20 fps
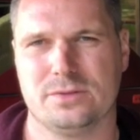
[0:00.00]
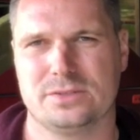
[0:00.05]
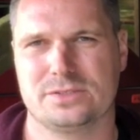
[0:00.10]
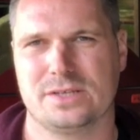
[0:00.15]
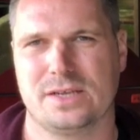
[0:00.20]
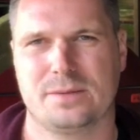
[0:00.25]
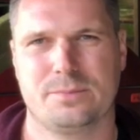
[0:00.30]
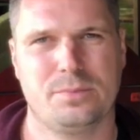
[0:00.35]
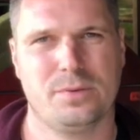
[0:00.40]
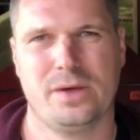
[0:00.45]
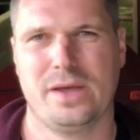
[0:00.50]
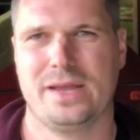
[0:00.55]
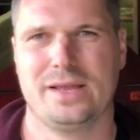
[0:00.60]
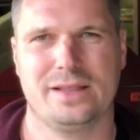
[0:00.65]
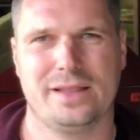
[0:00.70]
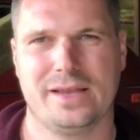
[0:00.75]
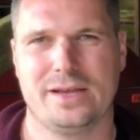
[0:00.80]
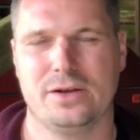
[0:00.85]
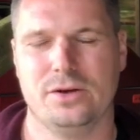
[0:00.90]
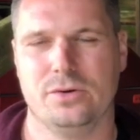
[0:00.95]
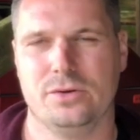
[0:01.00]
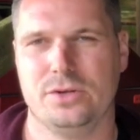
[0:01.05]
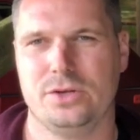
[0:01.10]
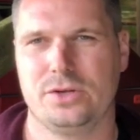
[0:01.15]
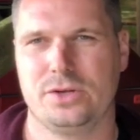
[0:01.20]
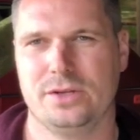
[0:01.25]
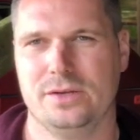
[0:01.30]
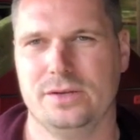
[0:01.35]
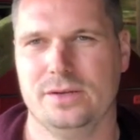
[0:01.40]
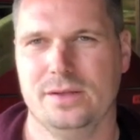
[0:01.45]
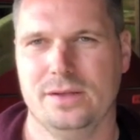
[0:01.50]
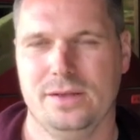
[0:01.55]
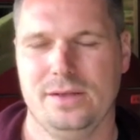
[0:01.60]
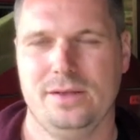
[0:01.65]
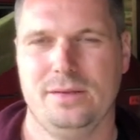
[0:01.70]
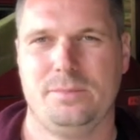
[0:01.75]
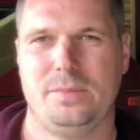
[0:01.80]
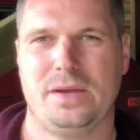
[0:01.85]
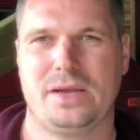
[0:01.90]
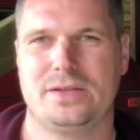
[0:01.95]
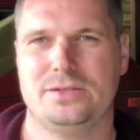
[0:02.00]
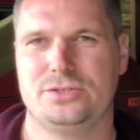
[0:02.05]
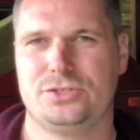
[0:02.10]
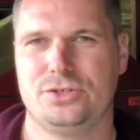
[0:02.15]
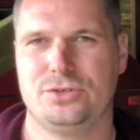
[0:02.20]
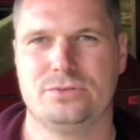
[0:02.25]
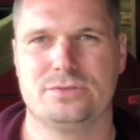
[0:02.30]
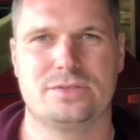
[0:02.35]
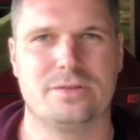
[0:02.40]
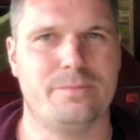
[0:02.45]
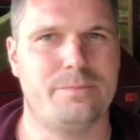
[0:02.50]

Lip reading: It's like playing Lego. You can pick and choose the